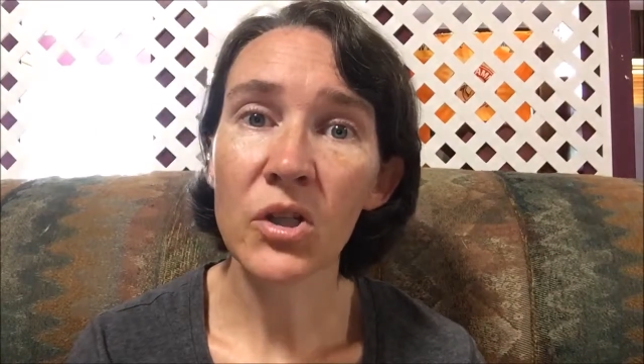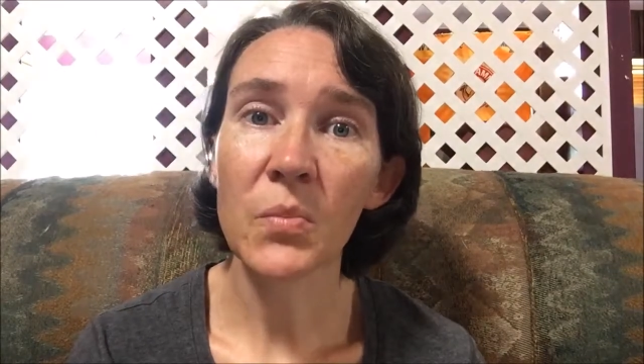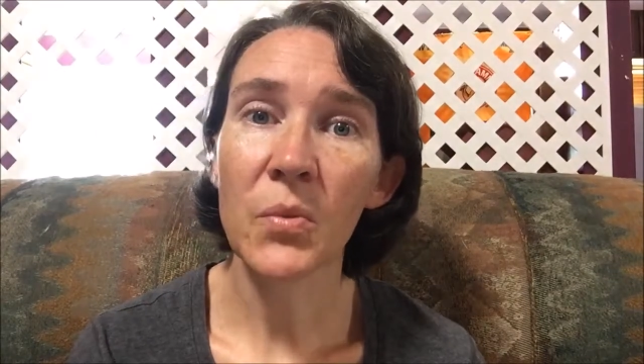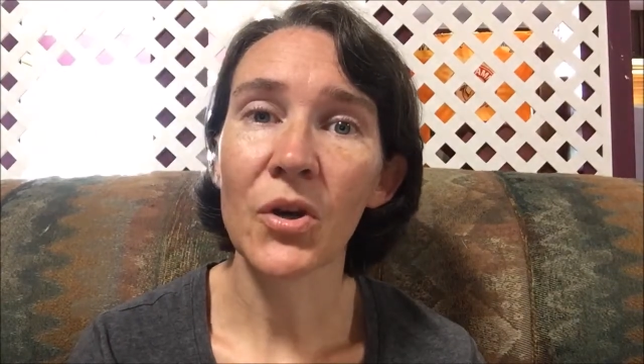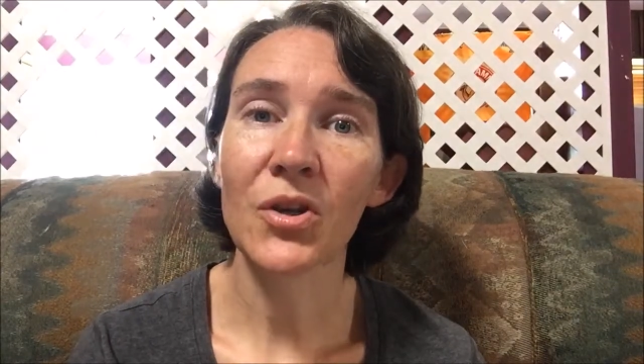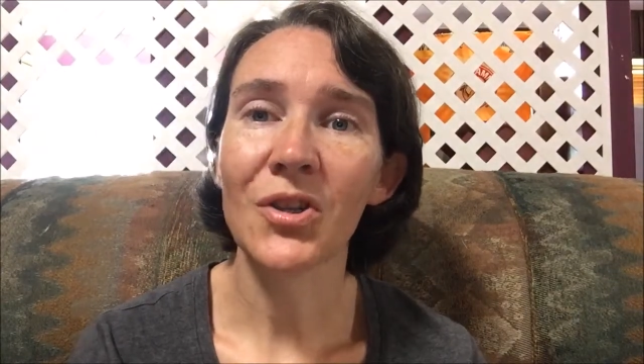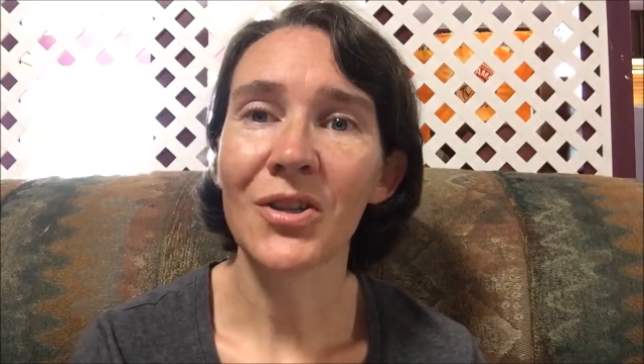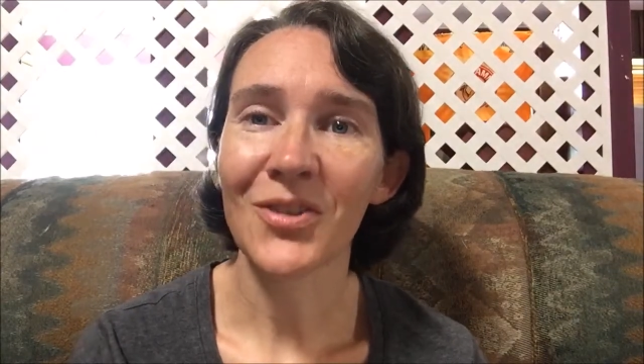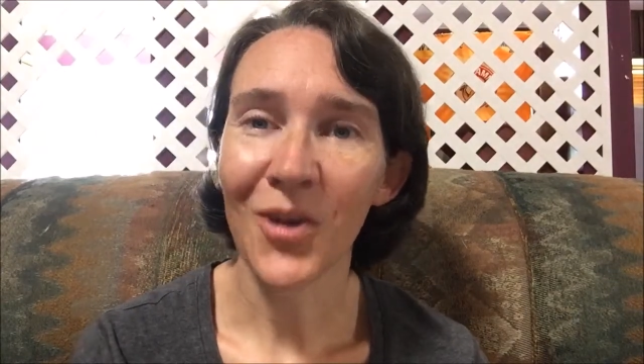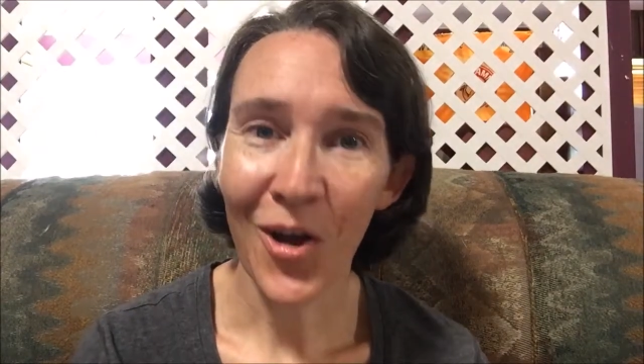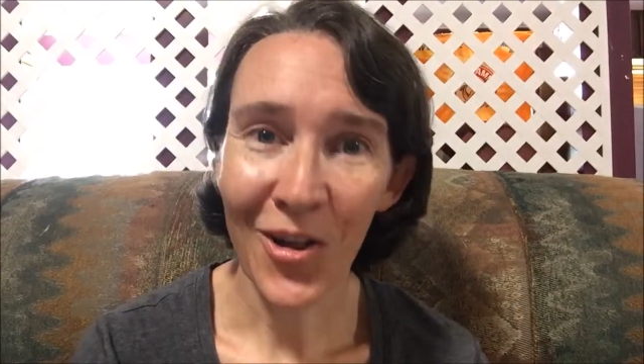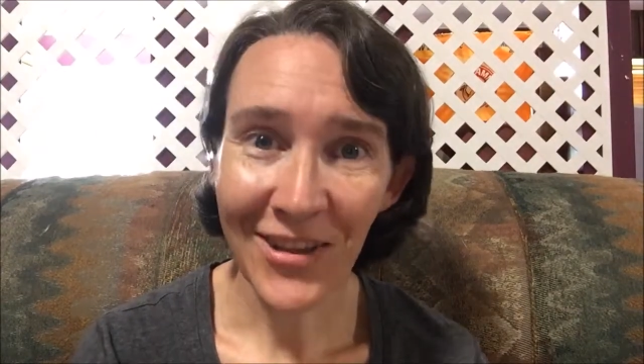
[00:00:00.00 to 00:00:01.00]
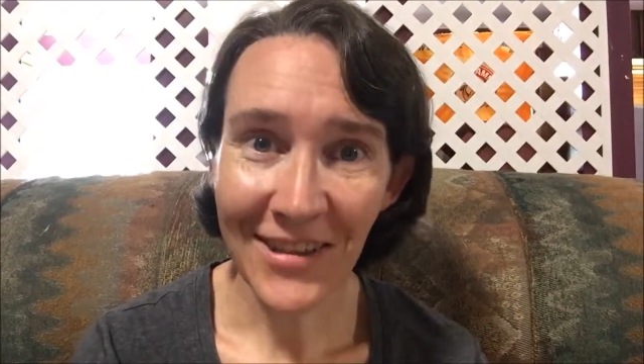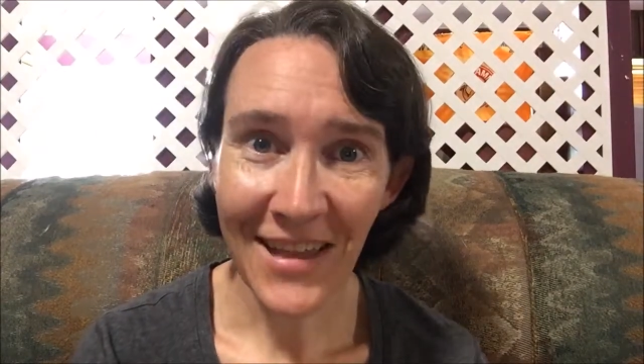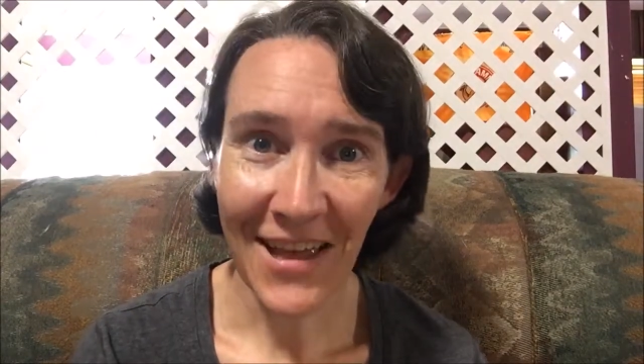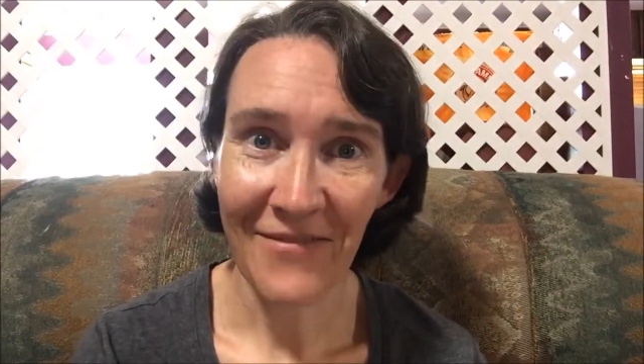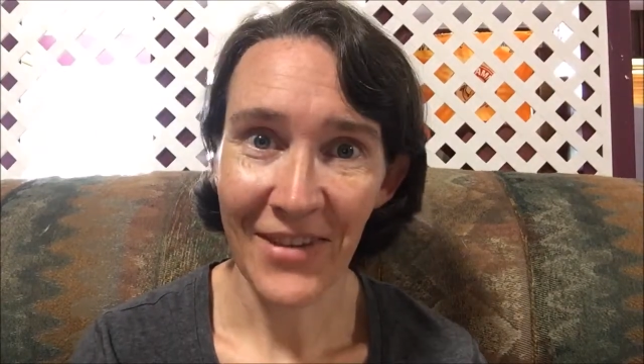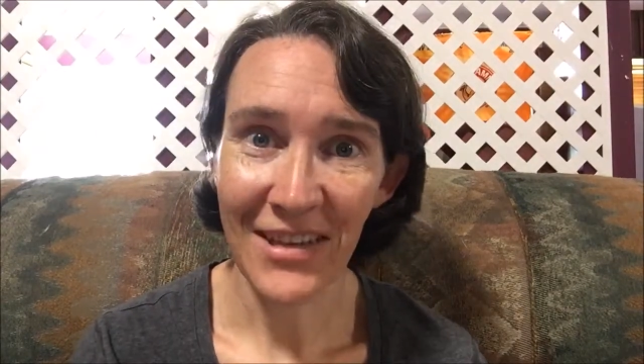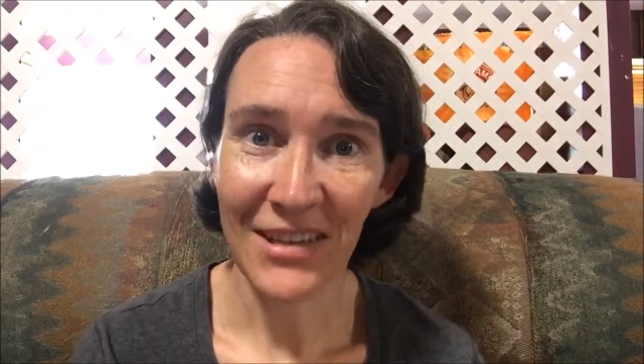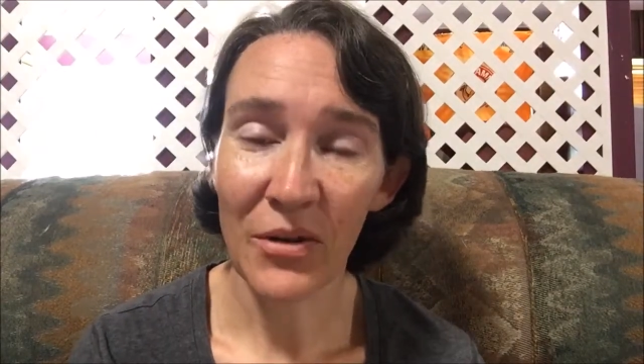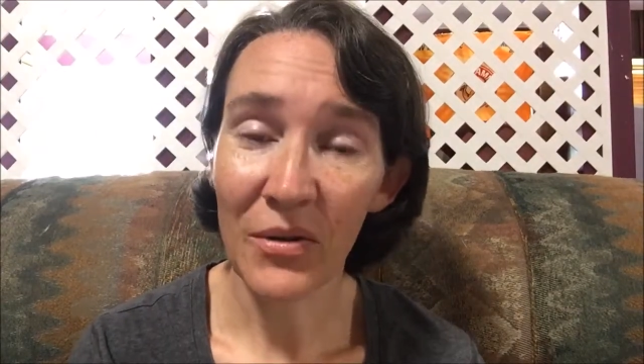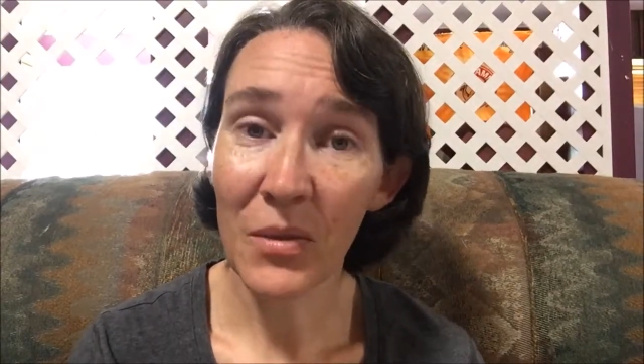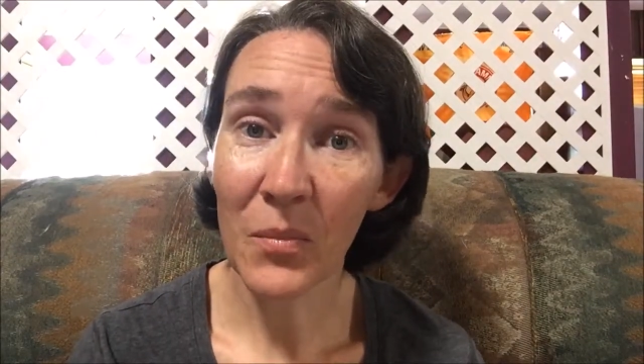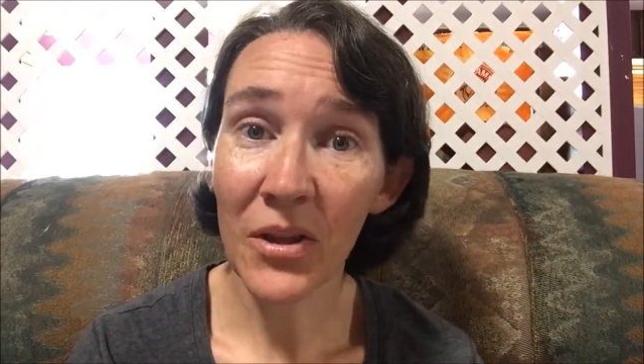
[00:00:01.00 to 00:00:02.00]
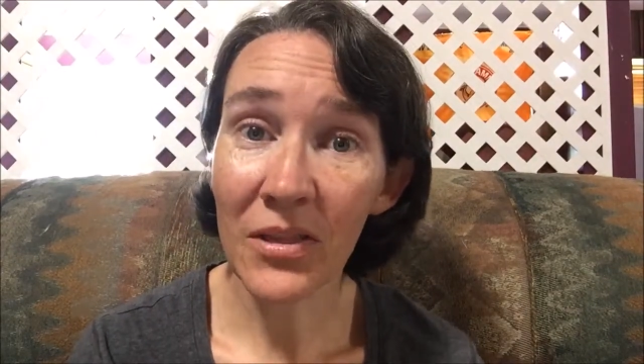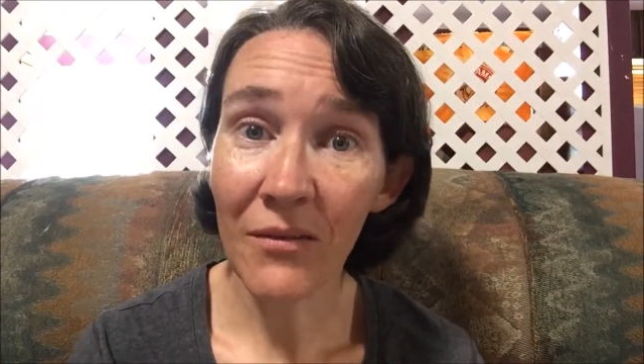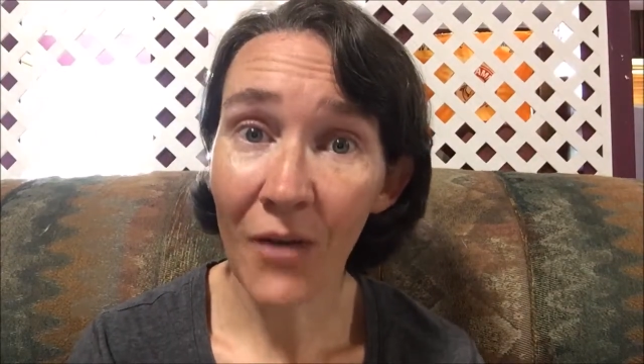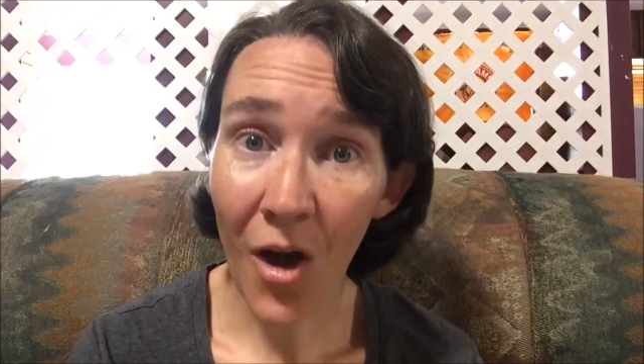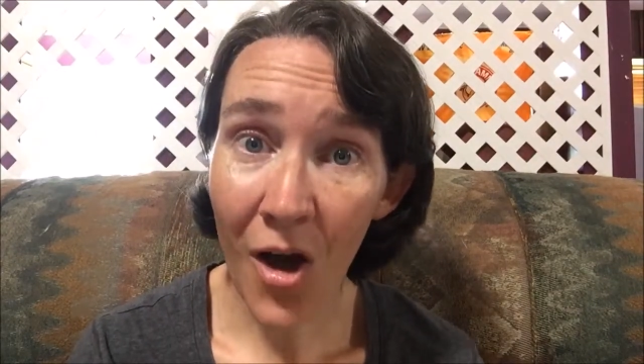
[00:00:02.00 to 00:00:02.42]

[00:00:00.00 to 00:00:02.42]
to purchase all 11 during the month of